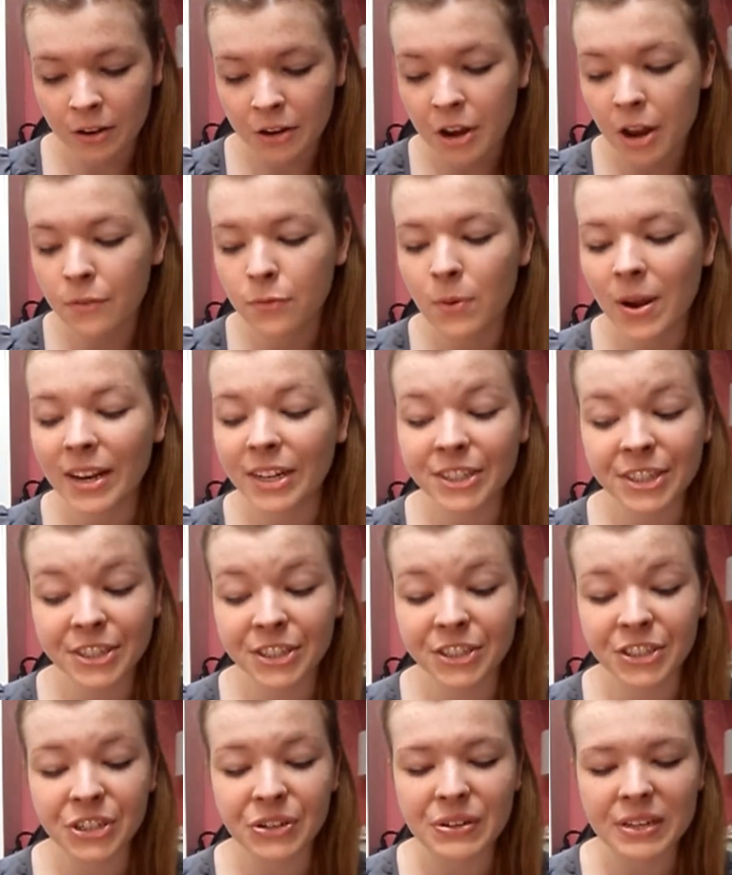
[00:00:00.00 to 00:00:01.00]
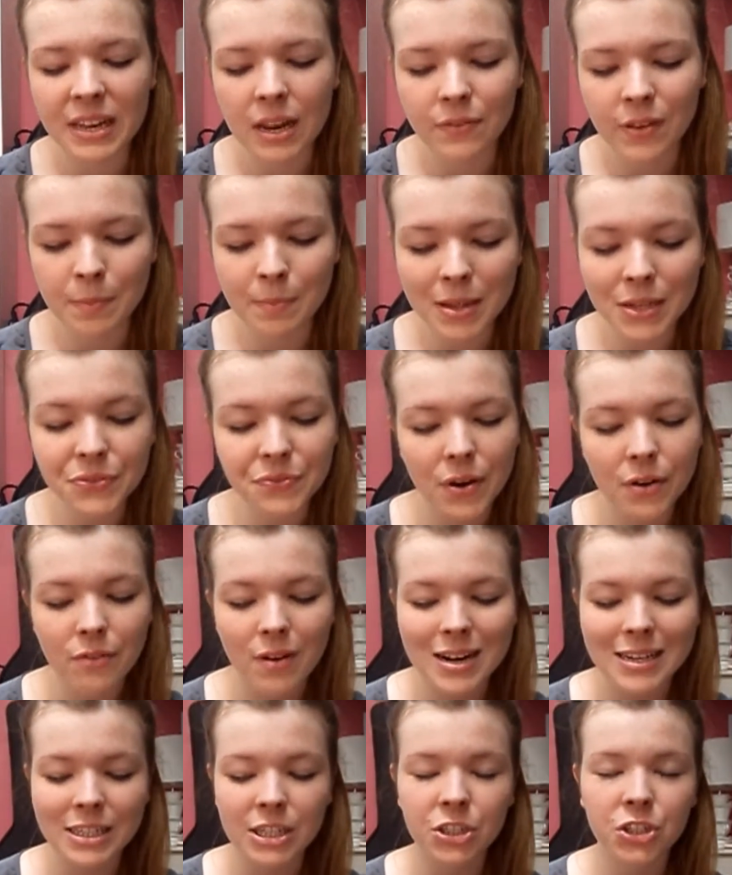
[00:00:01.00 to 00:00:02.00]
and an overweight Judge Judy-loving best friend
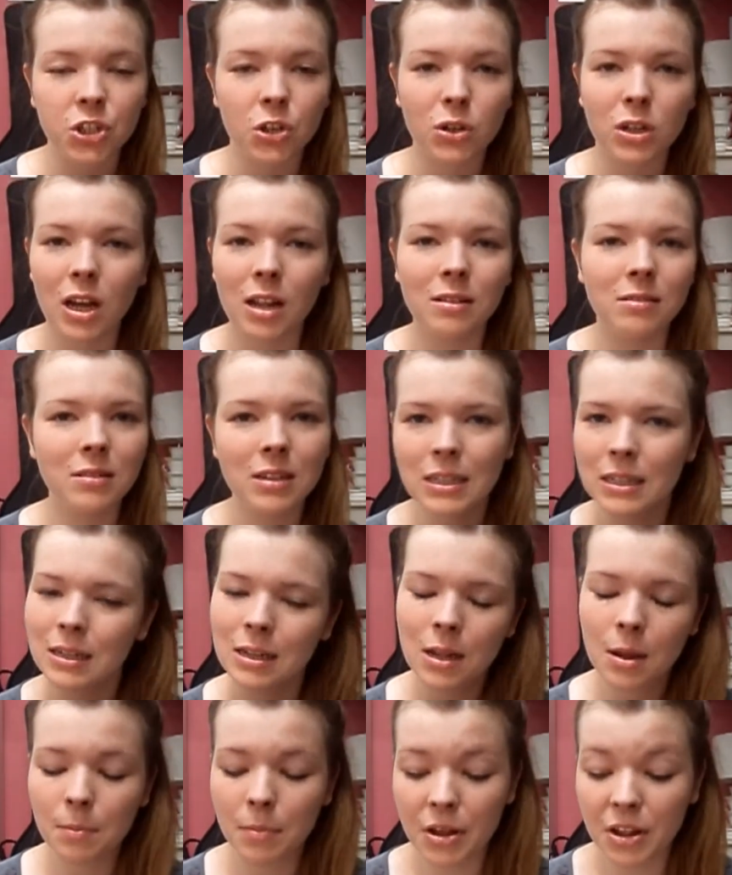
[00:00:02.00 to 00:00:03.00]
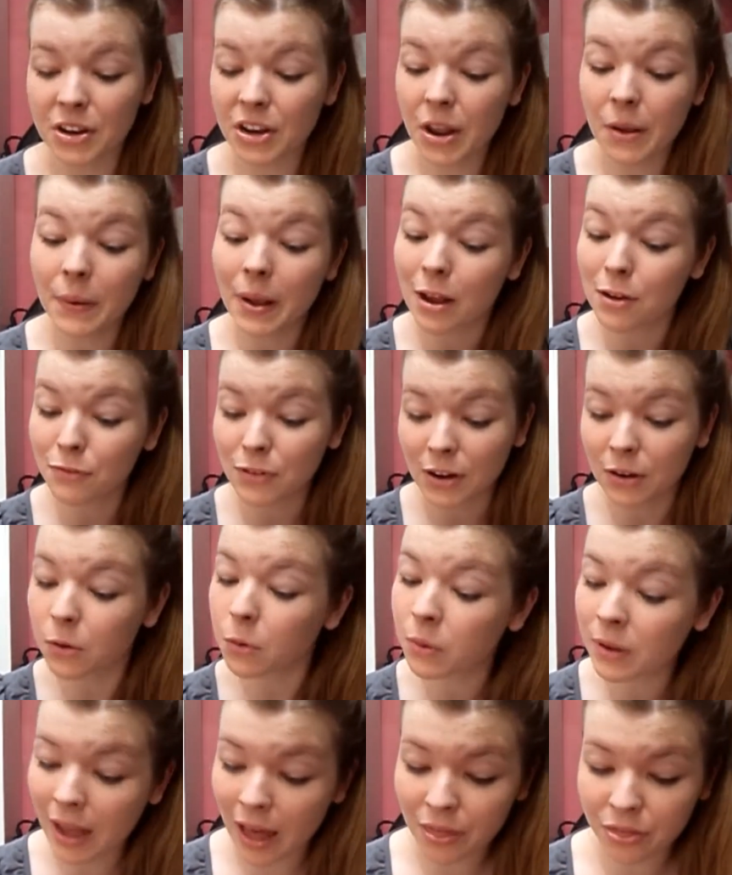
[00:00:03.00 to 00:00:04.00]
riding shotgun, but no girlfriend
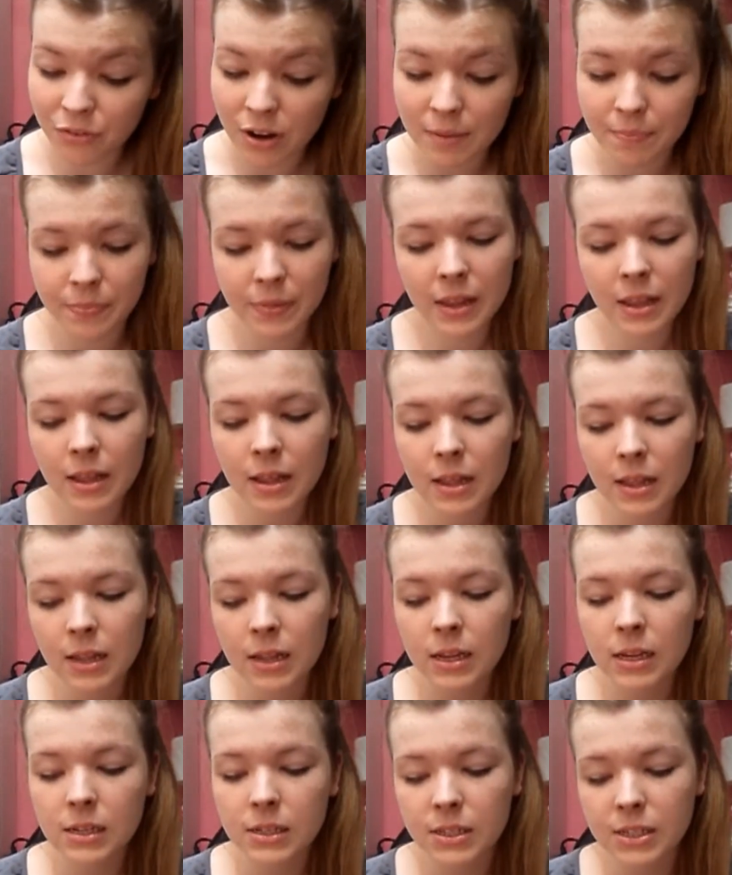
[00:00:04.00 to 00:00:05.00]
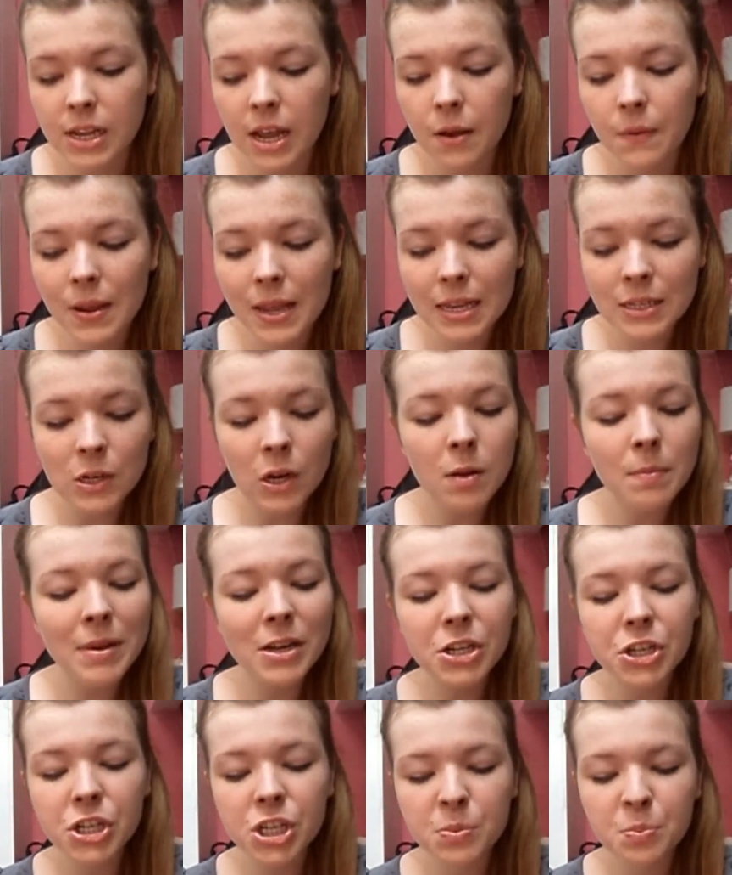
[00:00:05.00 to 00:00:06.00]
called Katherine. So he's on a
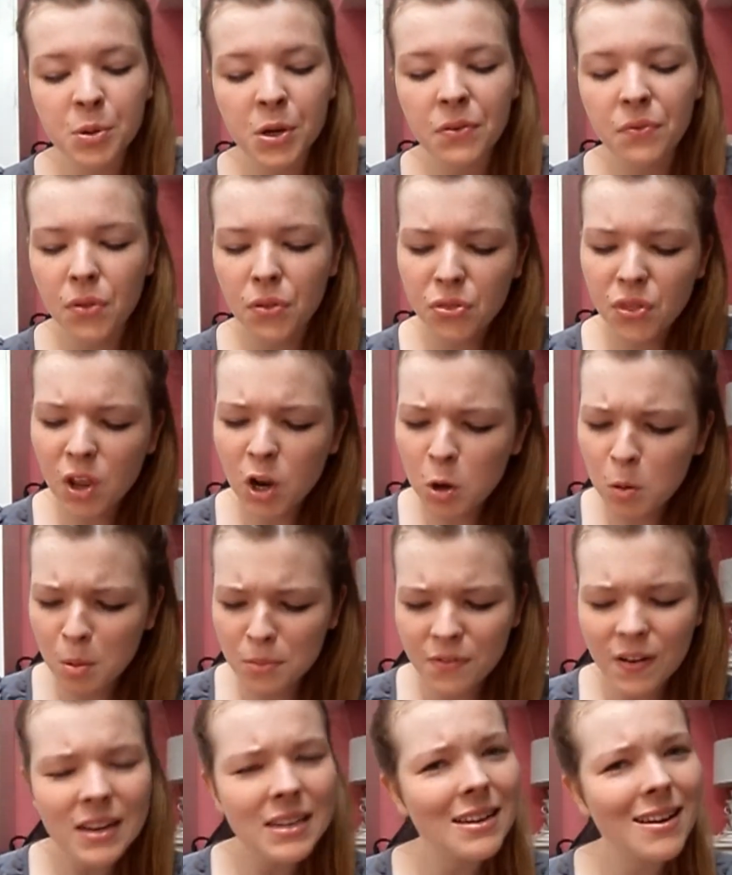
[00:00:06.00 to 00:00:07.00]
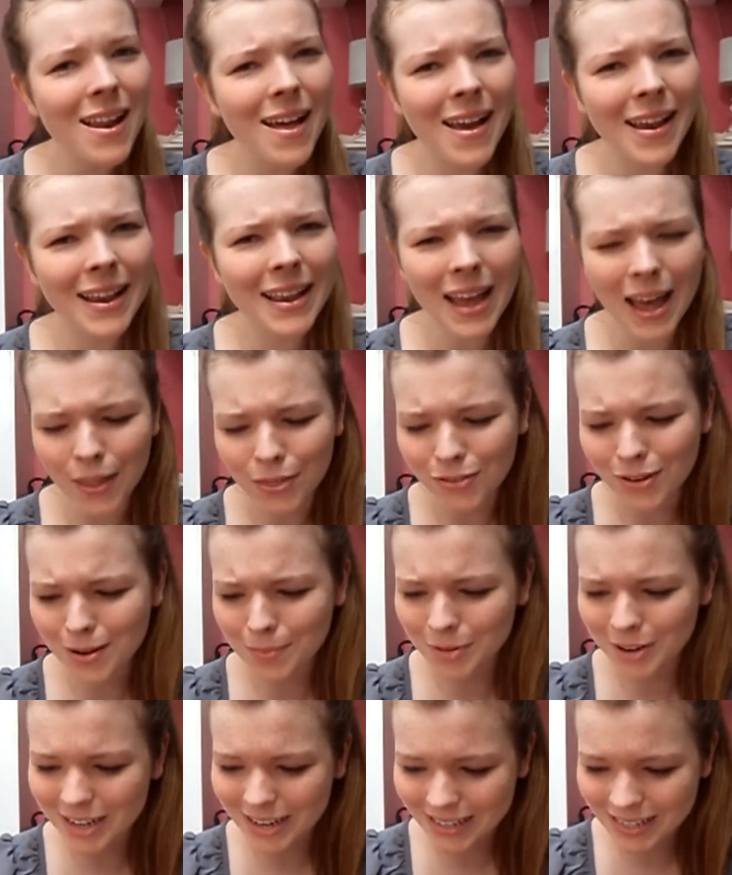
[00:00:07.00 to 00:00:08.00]
mission to prove the theorem of underlying Katherine
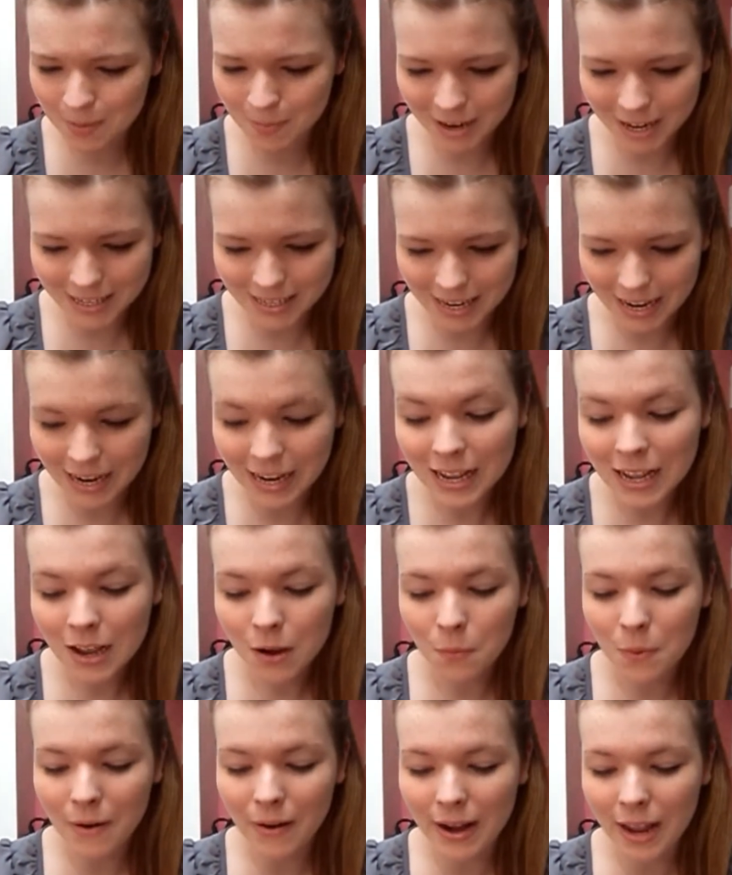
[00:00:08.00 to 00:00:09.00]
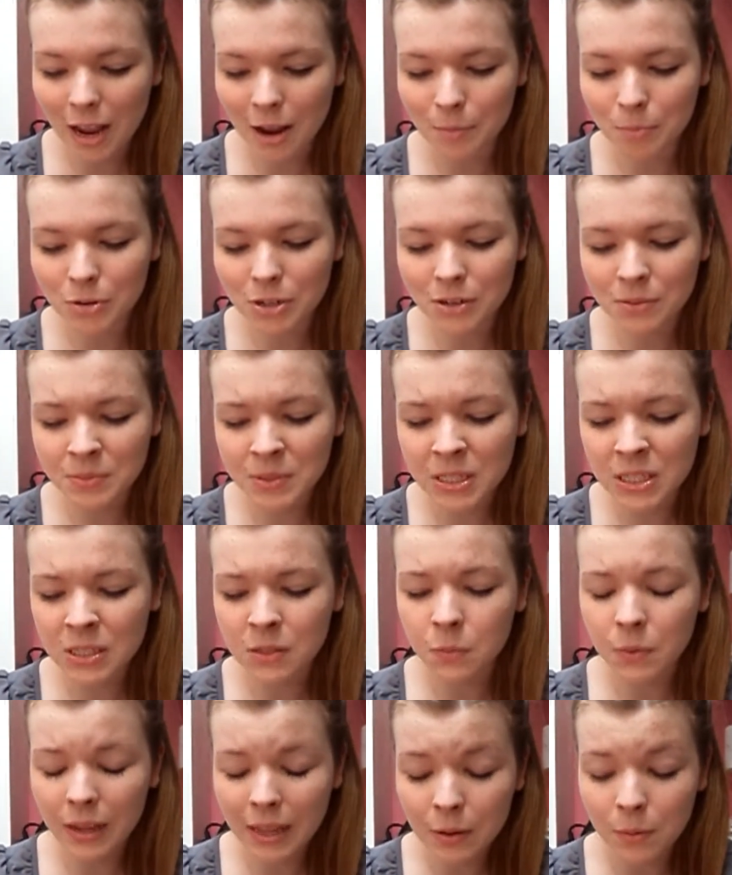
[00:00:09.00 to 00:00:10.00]
predictability, where
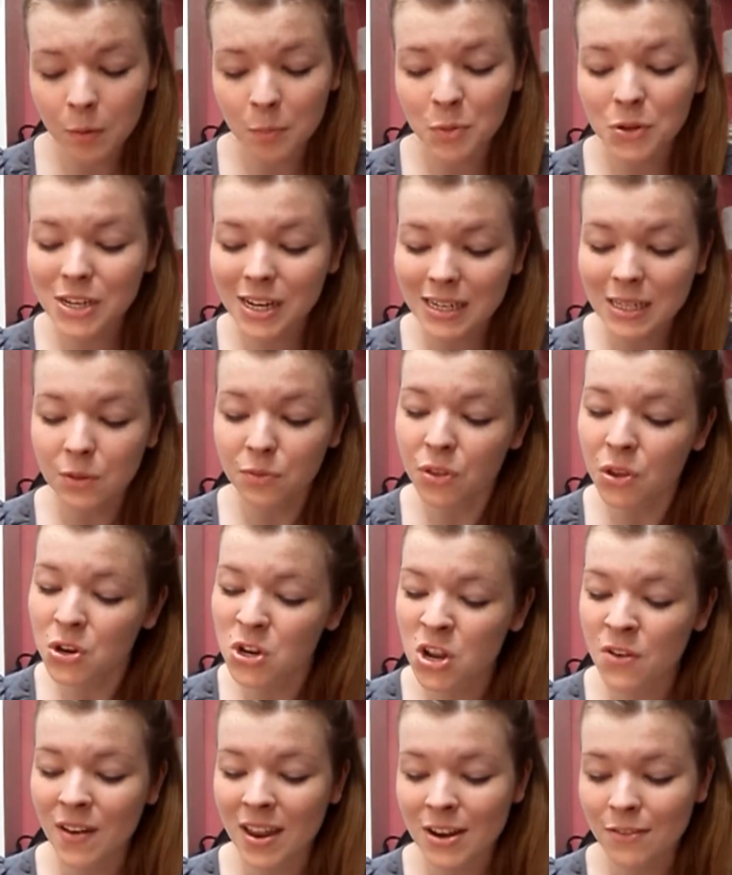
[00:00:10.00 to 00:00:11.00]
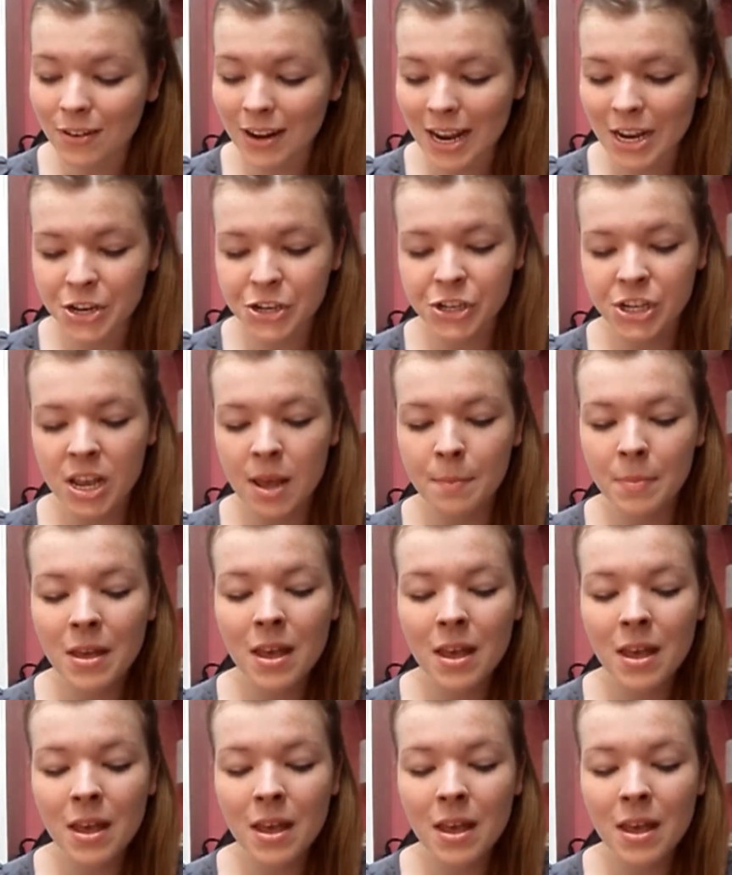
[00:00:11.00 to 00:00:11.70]
he will predict the future of any relationship,